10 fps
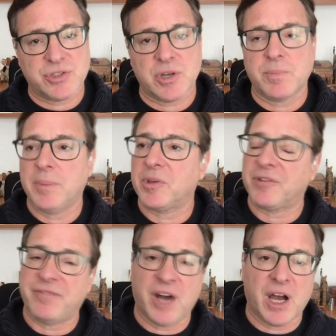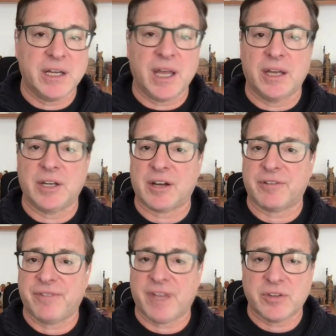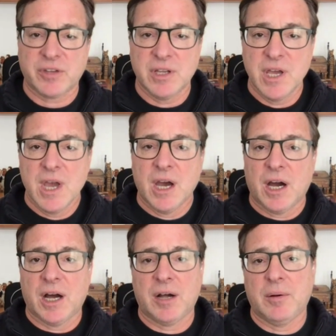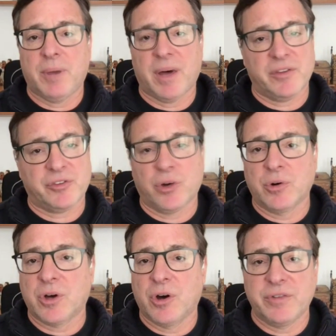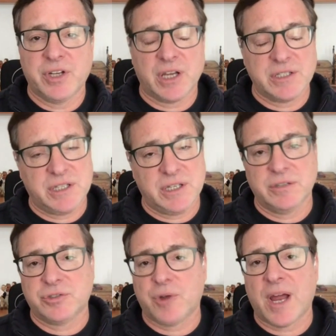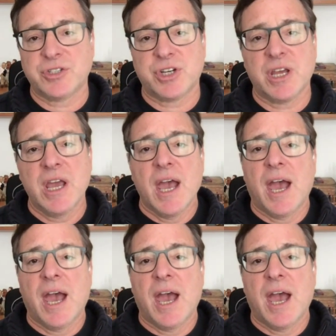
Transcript: Some people are fine and not affected by this whole COVID-19 tragedy.